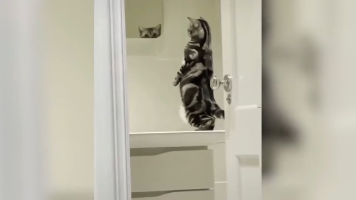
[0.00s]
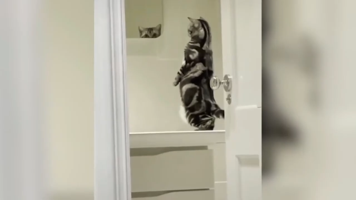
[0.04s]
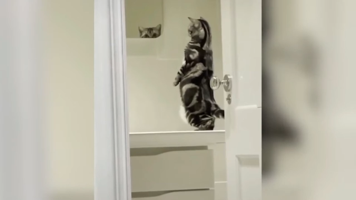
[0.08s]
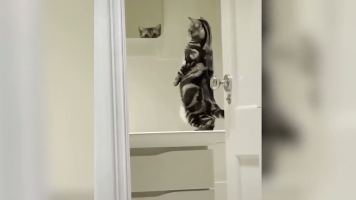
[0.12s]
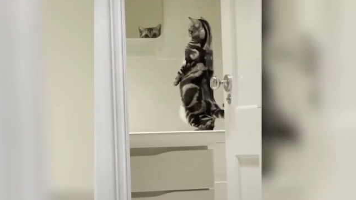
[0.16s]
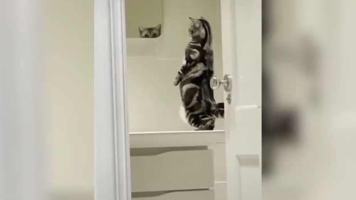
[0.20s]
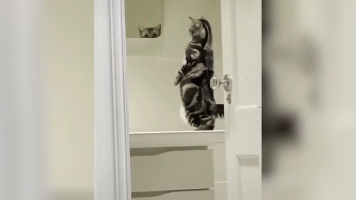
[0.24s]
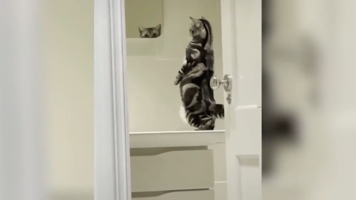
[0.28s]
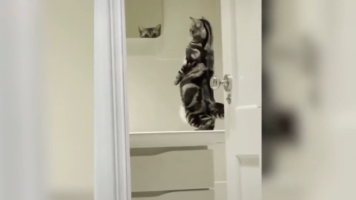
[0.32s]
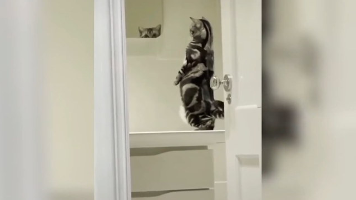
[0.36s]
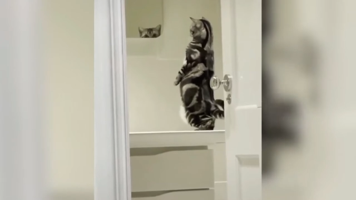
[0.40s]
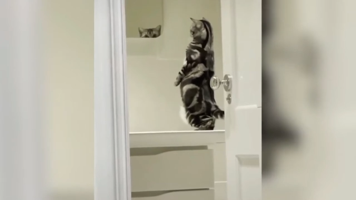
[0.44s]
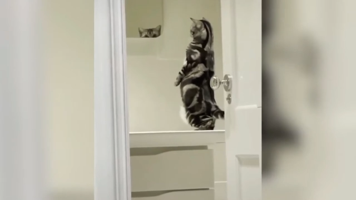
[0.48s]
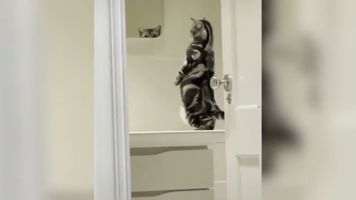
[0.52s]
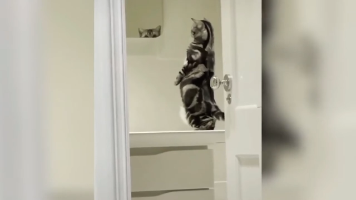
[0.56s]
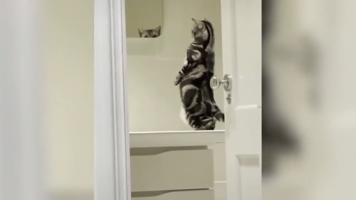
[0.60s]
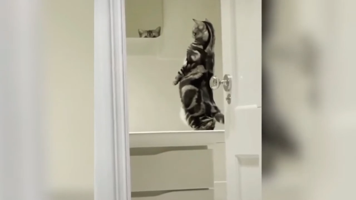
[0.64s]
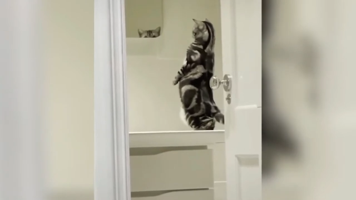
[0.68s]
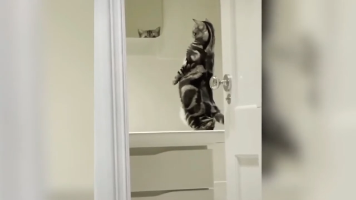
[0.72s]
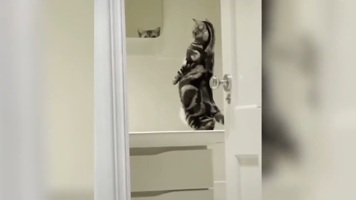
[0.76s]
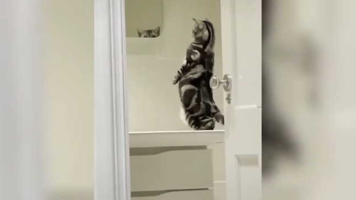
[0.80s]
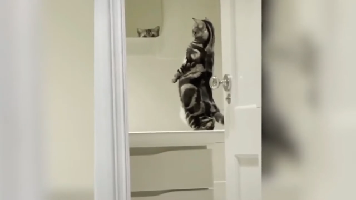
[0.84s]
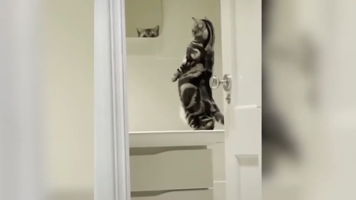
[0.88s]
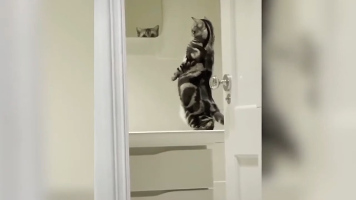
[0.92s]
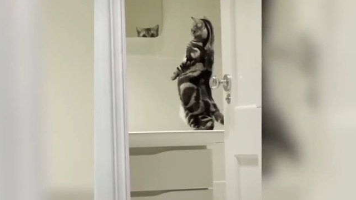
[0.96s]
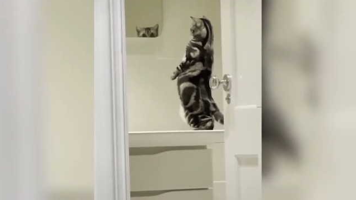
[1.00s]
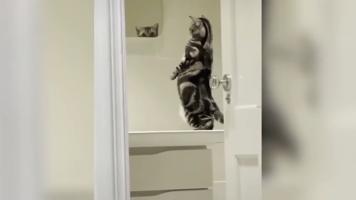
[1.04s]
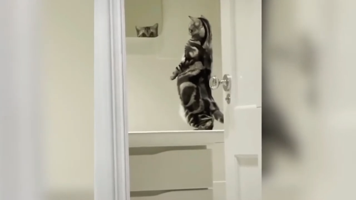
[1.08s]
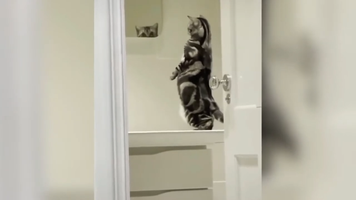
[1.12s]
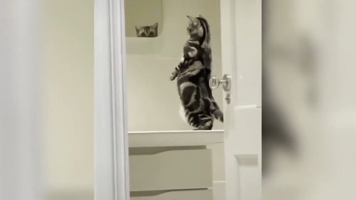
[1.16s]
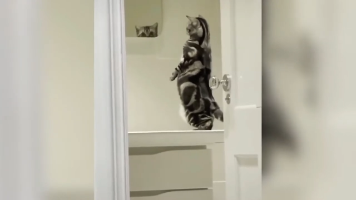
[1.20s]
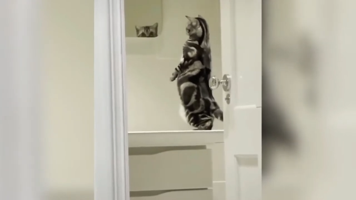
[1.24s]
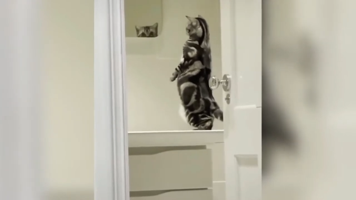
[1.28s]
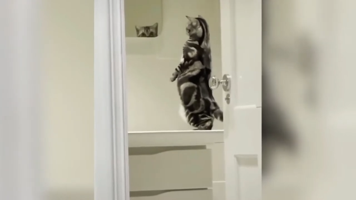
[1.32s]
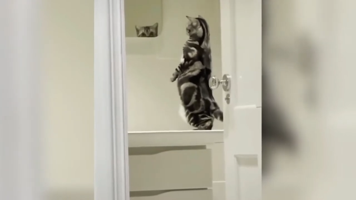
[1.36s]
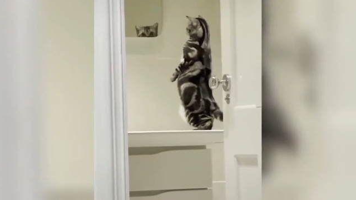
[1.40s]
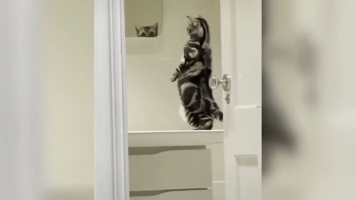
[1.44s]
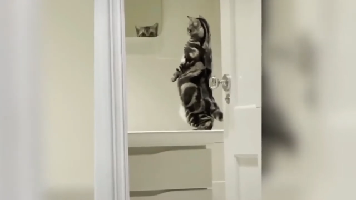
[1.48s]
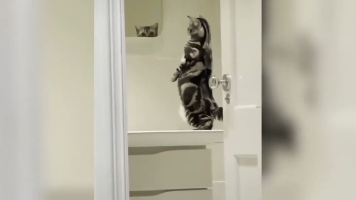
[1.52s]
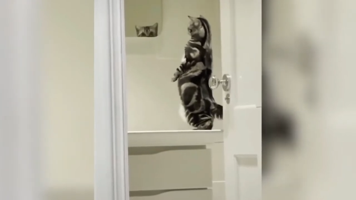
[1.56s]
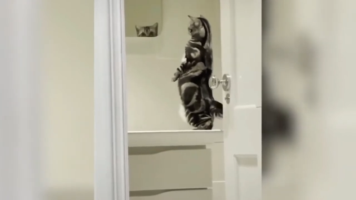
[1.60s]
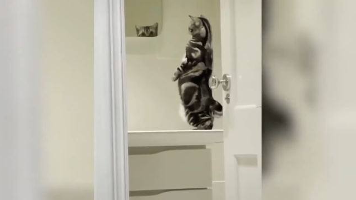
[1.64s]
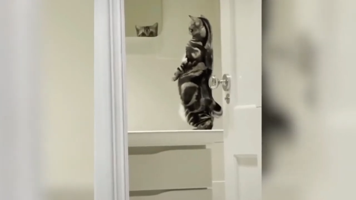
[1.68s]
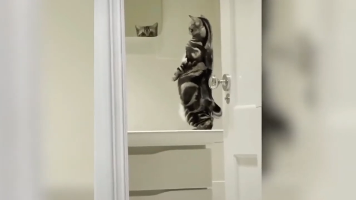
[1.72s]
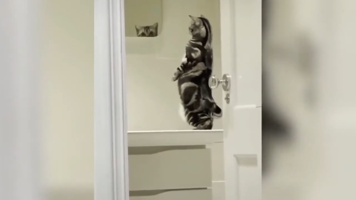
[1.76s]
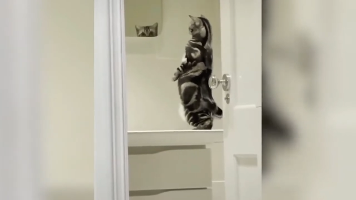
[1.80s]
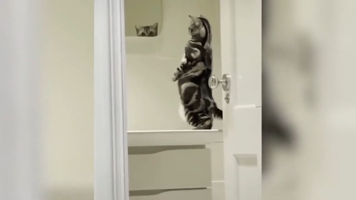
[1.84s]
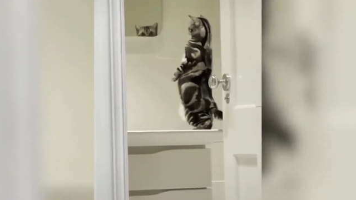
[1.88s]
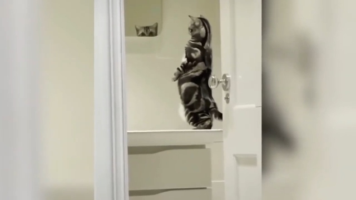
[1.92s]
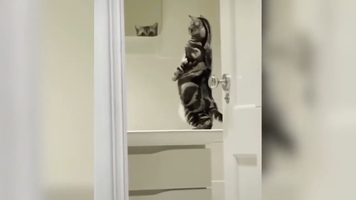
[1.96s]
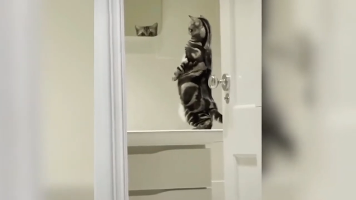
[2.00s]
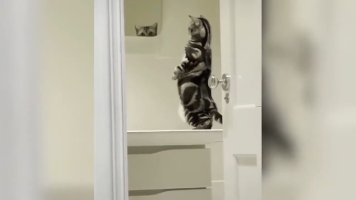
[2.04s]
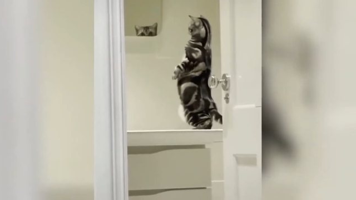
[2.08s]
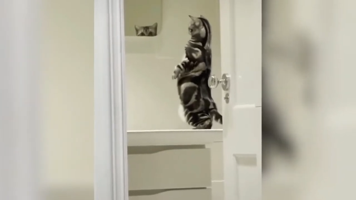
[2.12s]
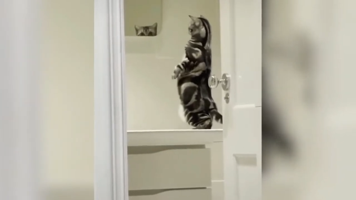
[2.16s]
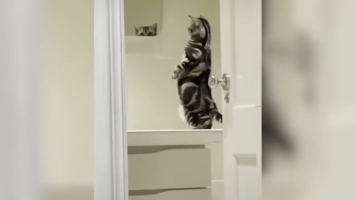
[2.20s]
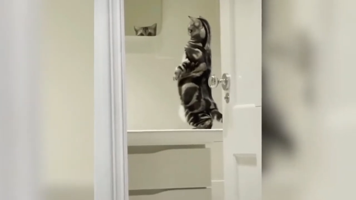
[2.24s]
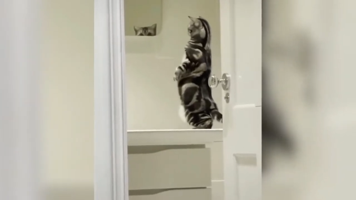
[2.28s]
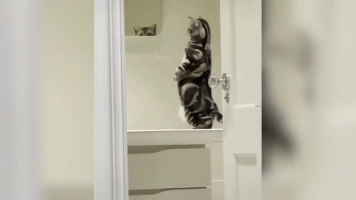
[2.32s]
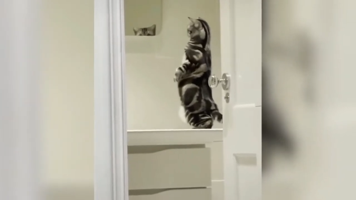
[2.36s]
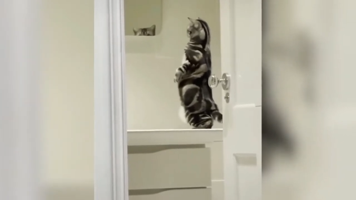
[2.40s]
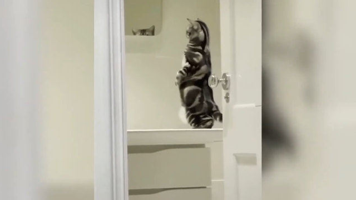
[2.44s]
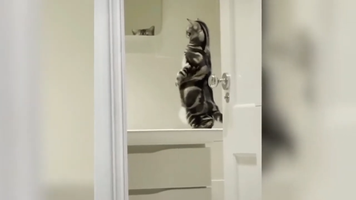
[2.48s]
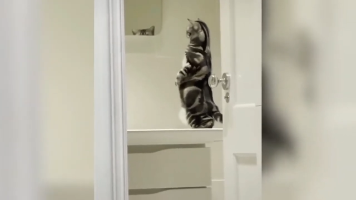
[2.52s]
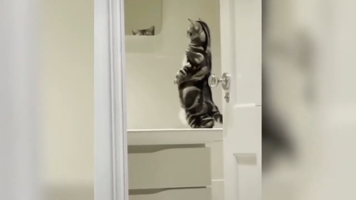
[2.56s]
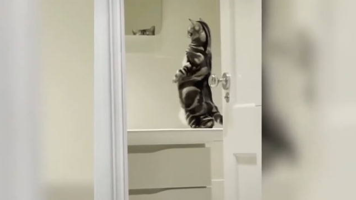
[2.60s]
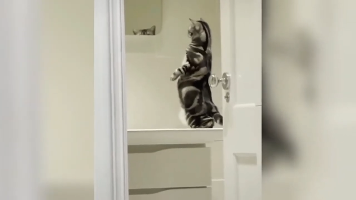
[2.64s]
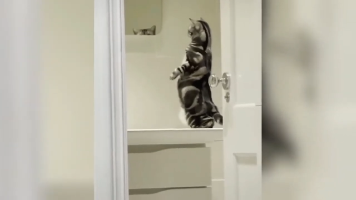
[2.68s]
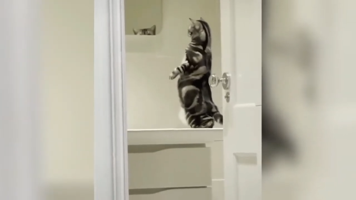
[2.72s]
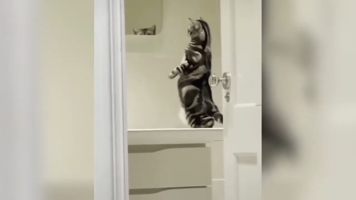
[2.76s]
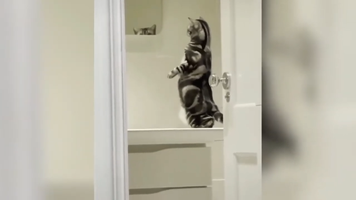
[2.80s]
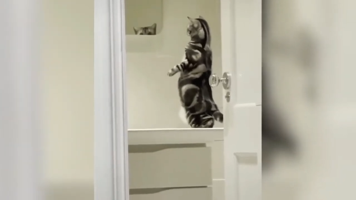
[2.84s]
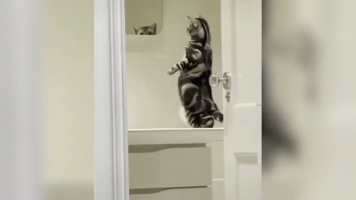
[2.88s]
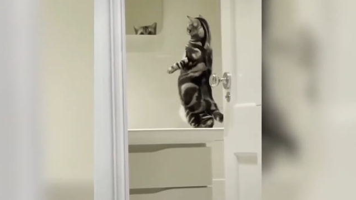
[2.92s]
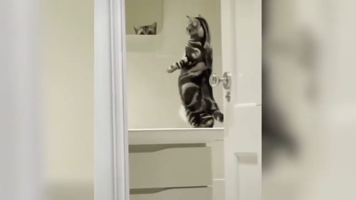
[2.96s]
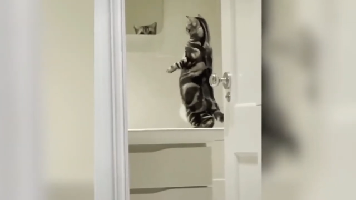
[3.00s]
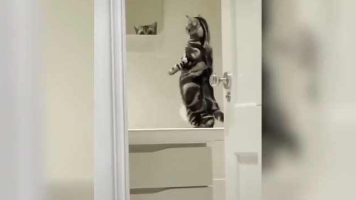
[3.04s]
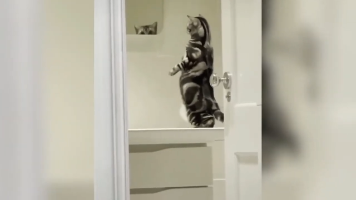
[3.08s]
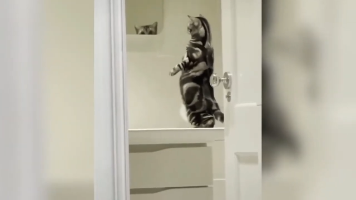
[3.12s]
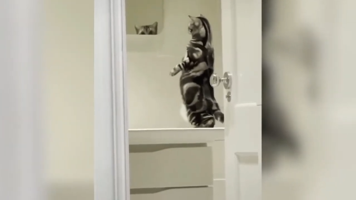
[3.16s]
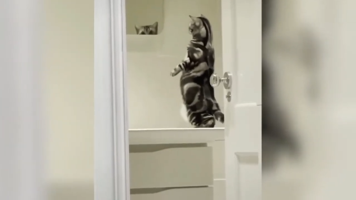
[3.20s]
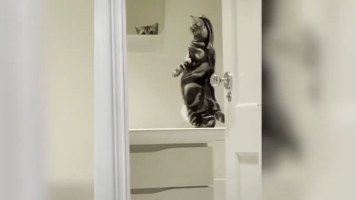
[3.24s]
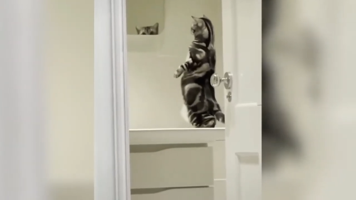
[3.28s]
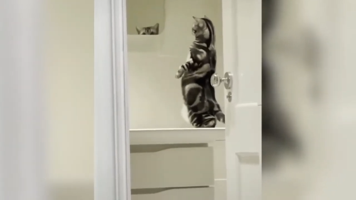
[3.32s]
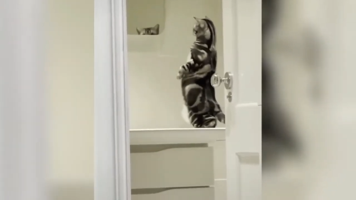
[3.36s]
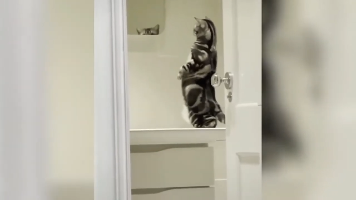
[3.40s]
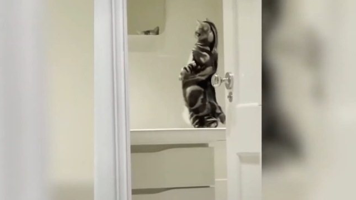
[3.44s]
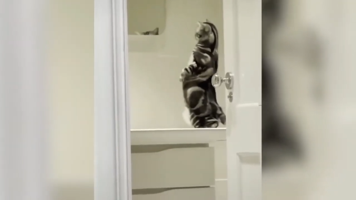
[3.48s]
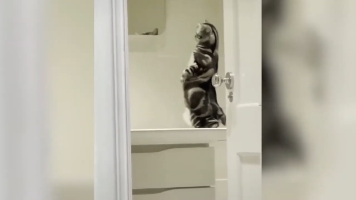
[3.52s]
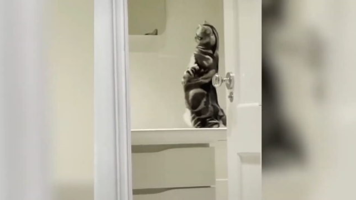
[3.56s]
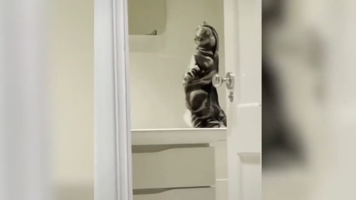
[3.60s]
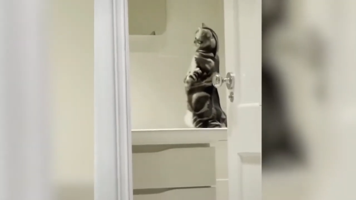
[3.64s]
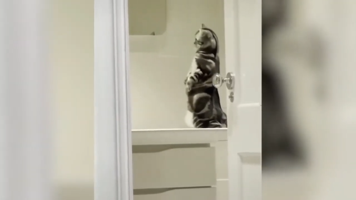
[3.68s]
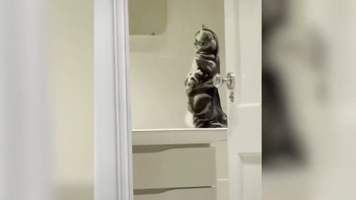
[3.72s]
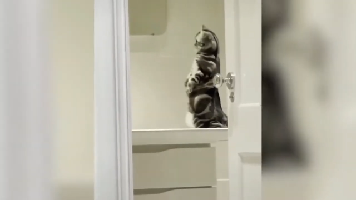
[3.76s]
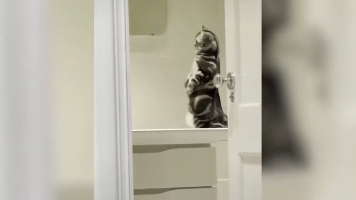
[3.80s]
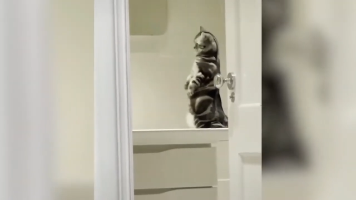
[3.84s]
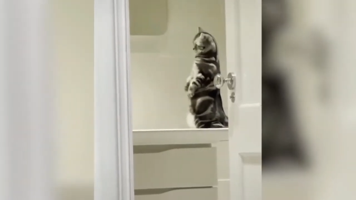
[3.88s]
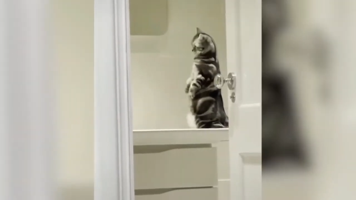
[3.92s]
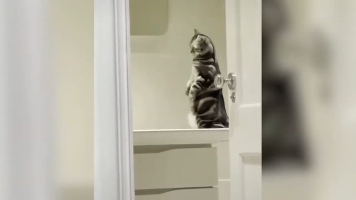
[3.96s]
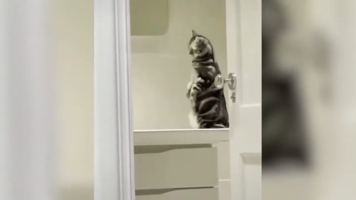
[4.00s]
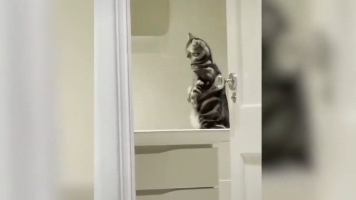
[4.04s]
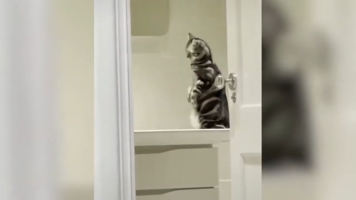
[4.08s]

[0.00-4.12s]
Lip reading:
[unreadable: no face in view]